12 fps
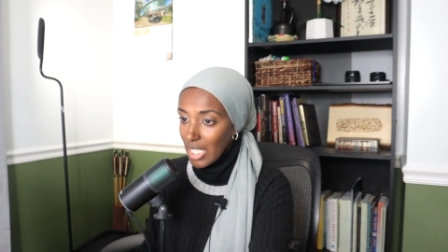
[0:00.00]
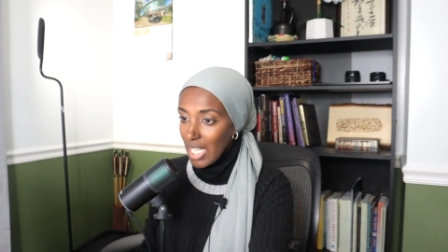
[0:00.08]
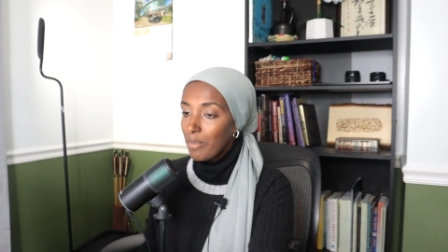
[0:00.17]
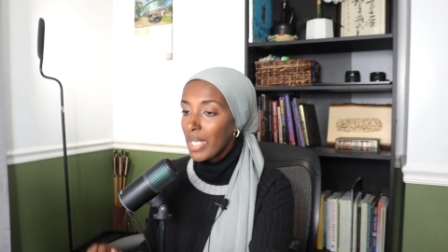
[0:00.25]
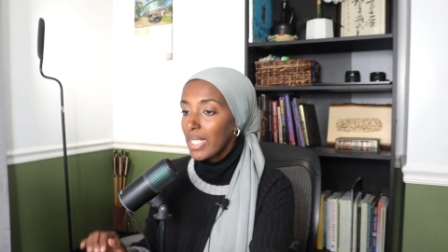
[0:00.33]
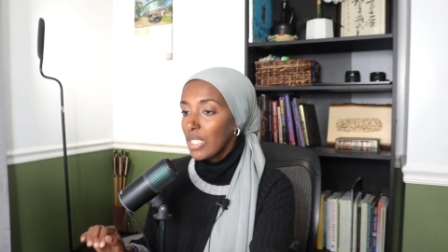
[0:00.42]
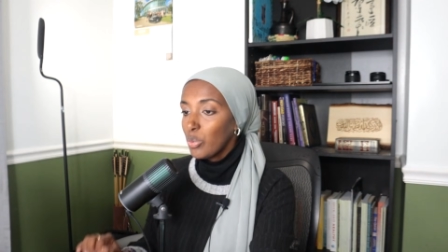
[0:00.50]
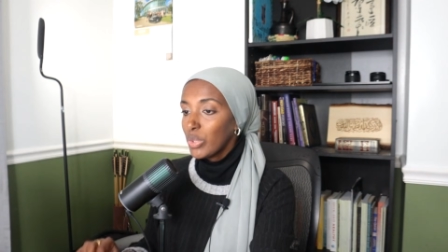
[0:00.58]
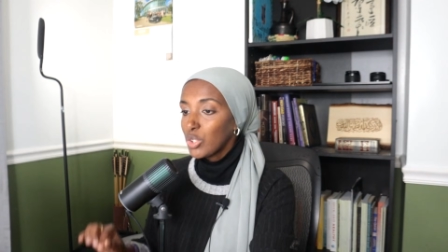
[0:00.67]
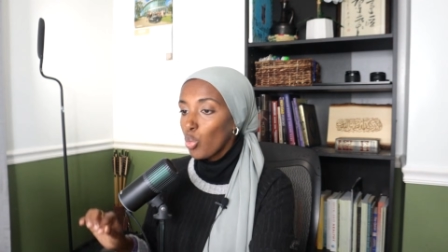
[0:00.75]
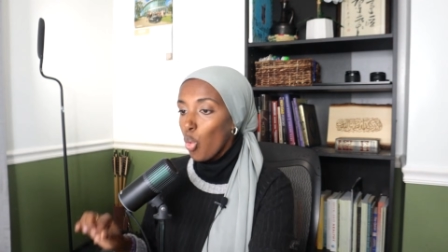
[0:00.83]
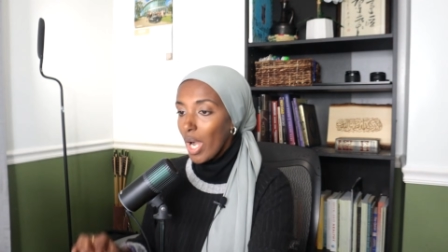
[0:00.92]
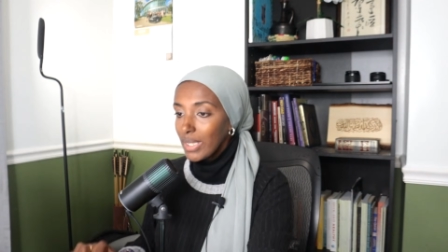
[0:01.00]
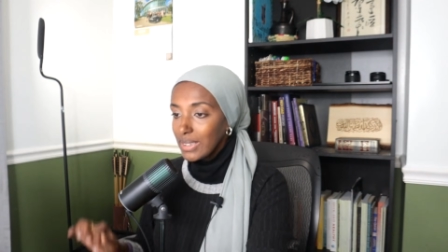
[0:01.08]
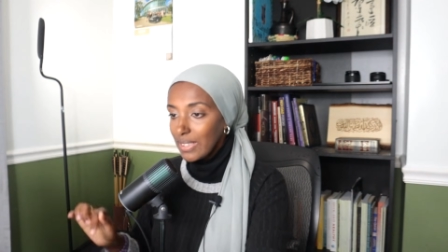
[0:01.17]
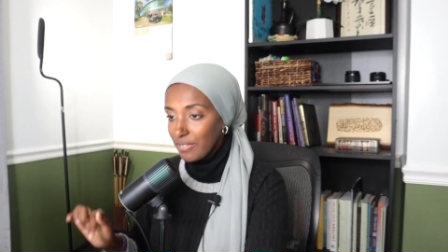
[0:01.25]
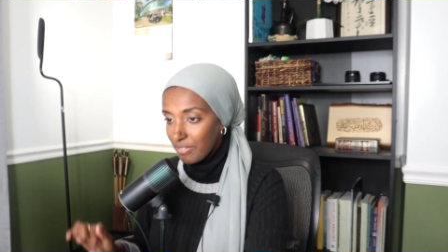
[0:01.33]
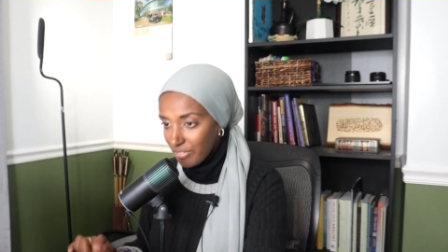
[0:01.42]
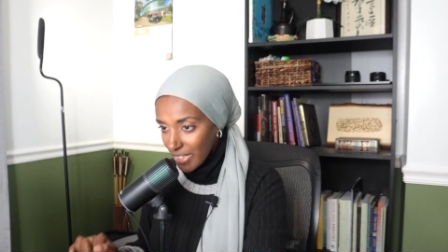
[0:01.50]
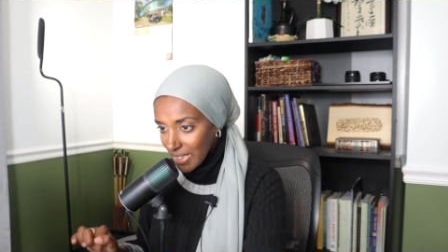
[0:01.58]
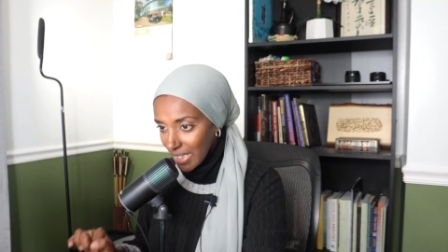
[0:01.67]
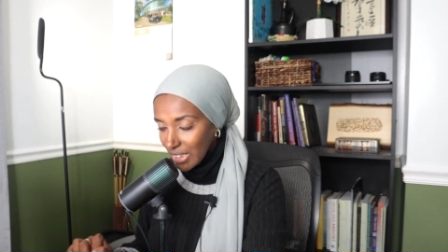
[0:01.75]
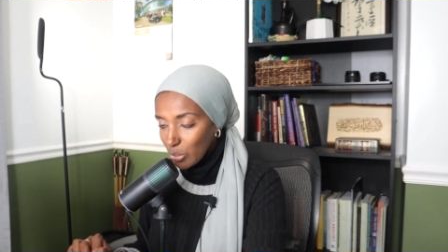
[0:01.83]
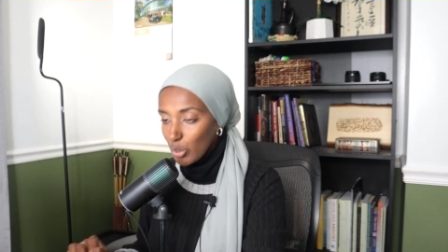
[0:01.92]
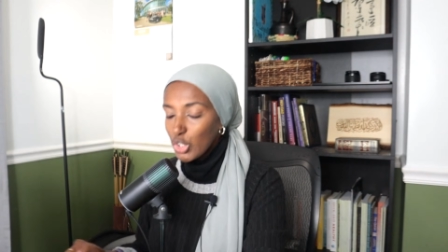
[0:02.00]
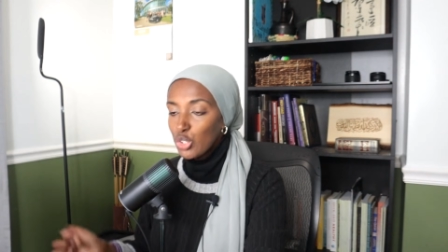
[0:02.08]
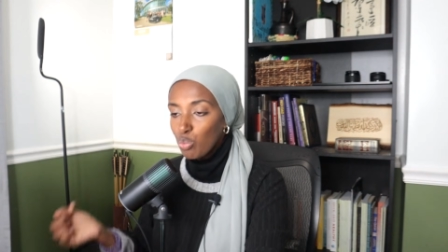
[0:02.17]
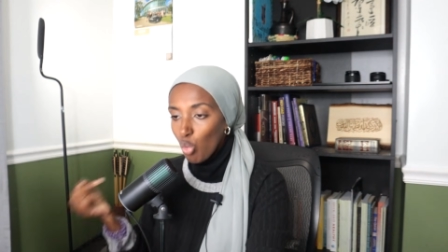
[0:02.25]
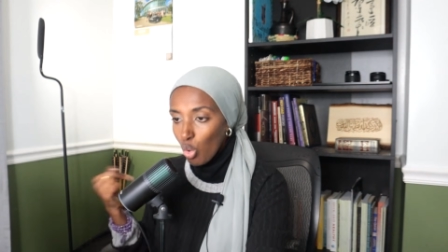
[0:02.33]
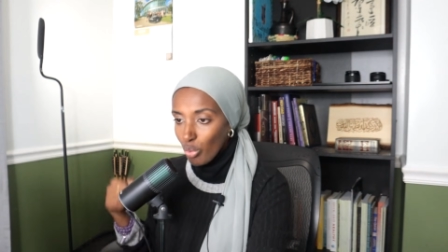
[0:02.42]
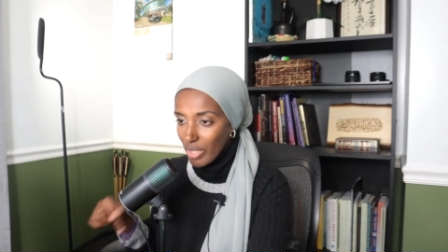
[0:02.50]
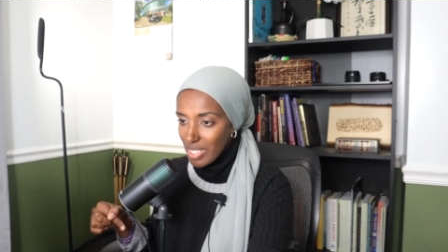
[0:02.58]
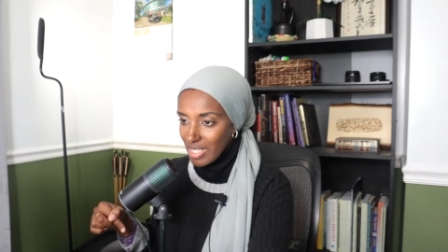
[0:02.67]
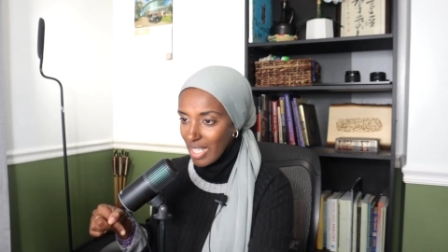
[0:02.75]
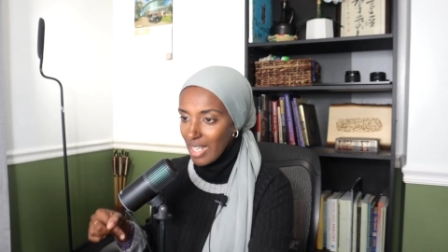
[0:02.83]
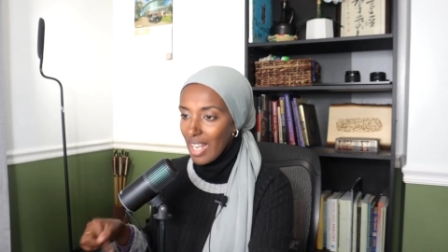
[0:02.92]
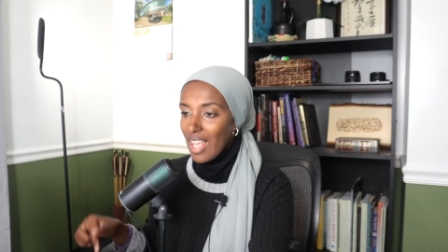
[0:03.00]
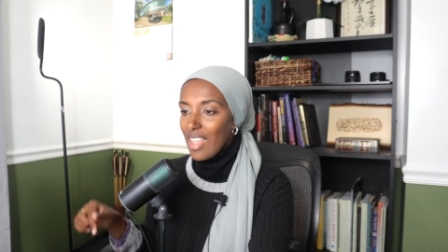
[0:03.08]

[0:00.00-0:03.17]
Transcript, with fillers: But it was quantum physics, which is more recent,